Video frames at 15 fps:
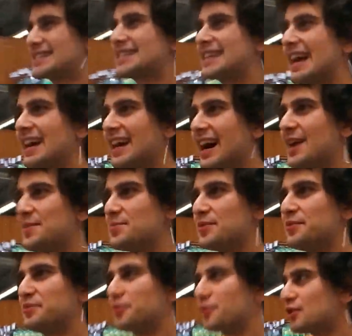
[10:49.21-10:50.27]
set up
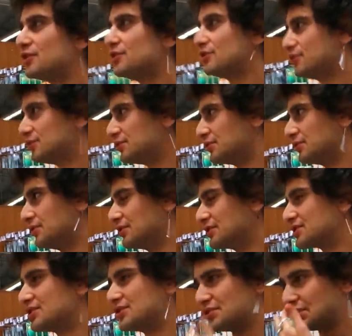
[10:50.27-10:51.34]
for you
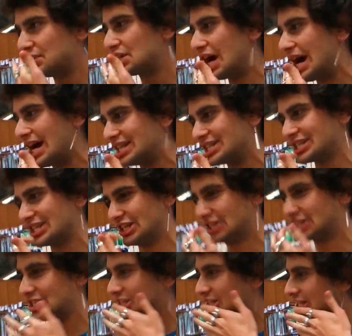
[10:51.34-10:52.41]
to do. Look in those
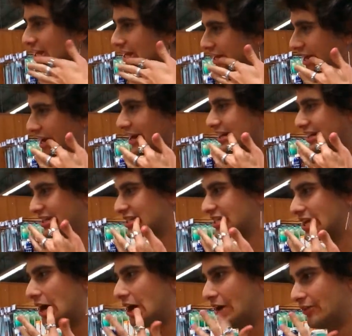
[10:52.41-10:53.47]
mirrors. As long as you love yourself.
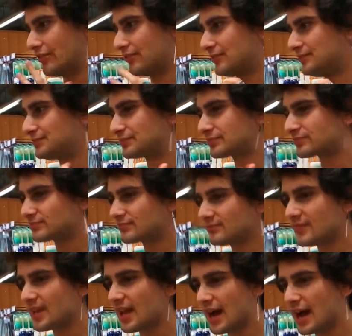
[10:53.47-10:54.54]
what you see.
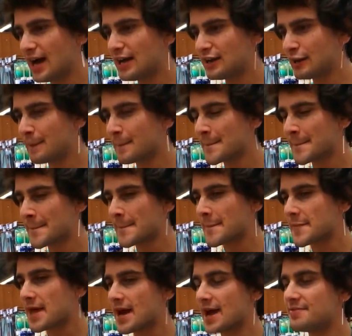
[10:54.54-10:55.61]
and,
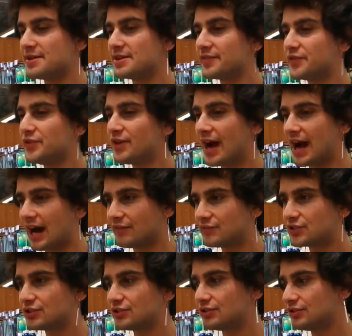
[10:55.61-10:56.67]
I mean, if you
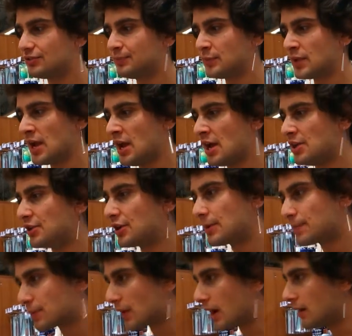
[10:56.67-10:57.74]
have to, you could
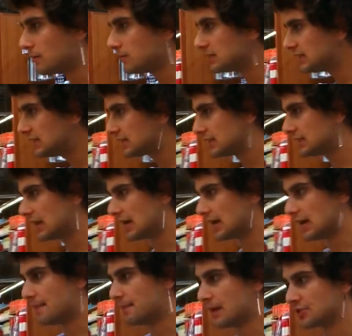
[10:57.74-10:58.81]
probably
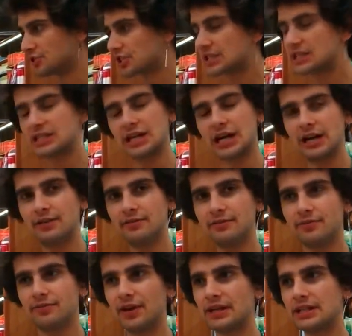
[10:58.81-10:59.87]
get a bunch of stuff
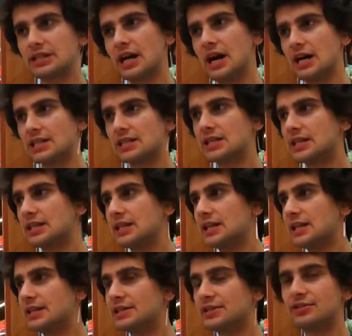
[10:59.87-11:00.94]
and toss it
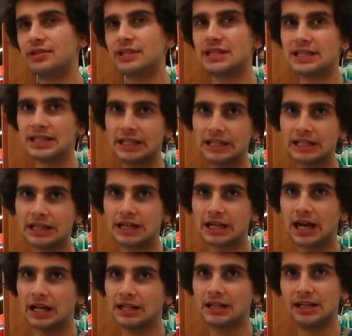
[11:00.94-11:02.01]
into the sink
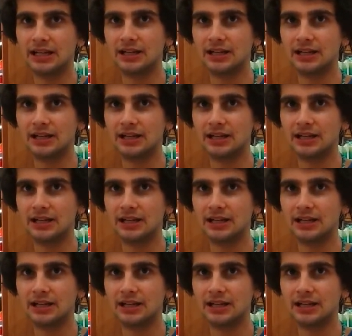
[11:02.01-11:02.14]
and like